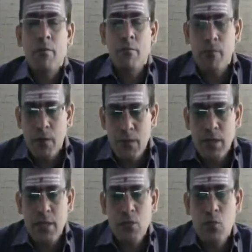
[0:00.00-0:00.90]
First
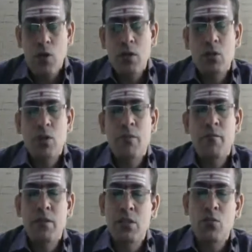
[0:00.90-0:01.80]
let us focus on the
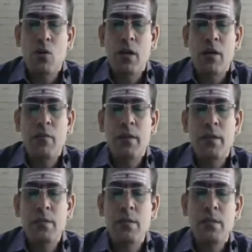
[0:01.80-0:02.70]
fixed overhead
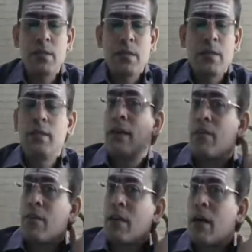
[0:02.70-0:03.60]
variance,
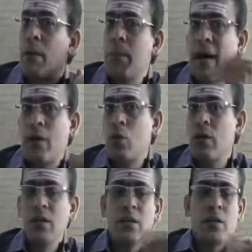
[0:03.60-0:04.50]
then we will come back to
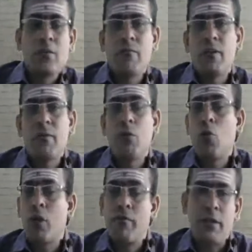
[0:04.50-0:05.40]
the variable
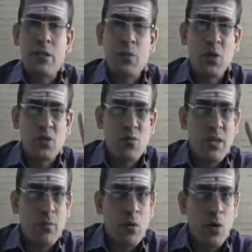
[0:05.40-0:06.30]
overhead variance, because
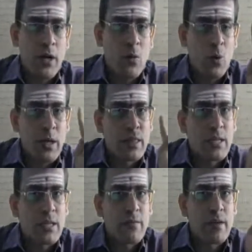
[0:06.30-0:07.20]
variable overhead only
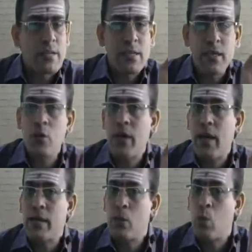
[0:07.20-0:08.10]
three variants I need to
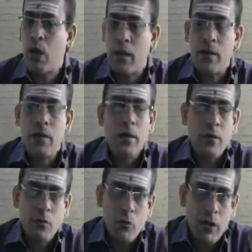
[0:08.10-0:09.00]
calculate. One,
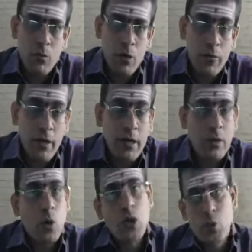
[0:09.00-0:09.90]
variable
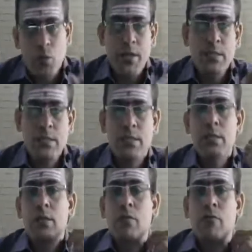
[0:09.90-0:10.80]
overhead cost variance,
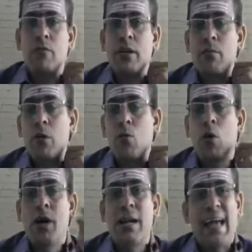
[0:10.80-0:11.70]
variable
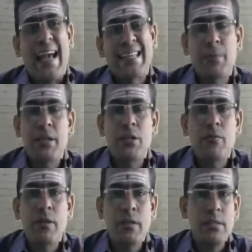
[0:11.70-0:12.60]
overhead expenditure
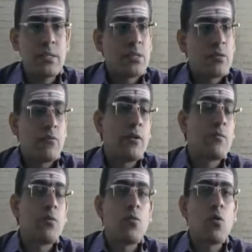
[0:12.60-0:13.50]
variance, variable